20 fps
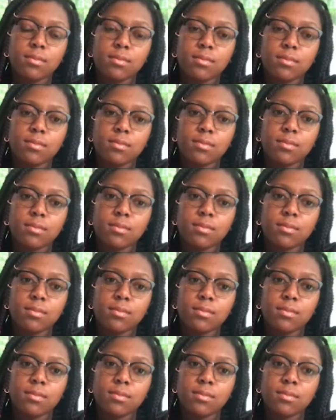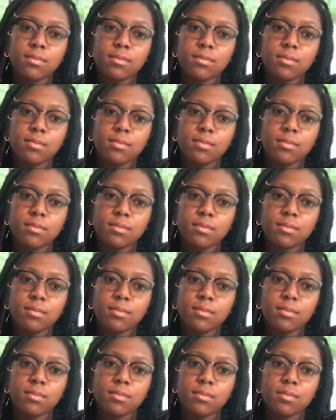
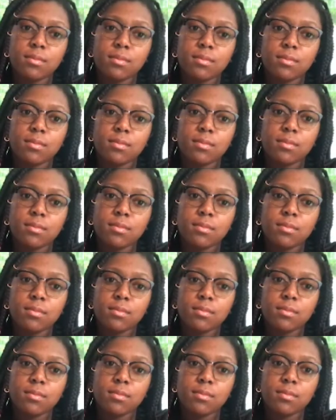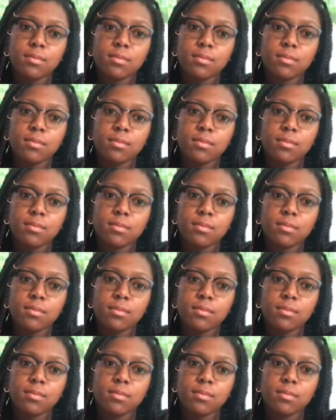This person isn't speaking.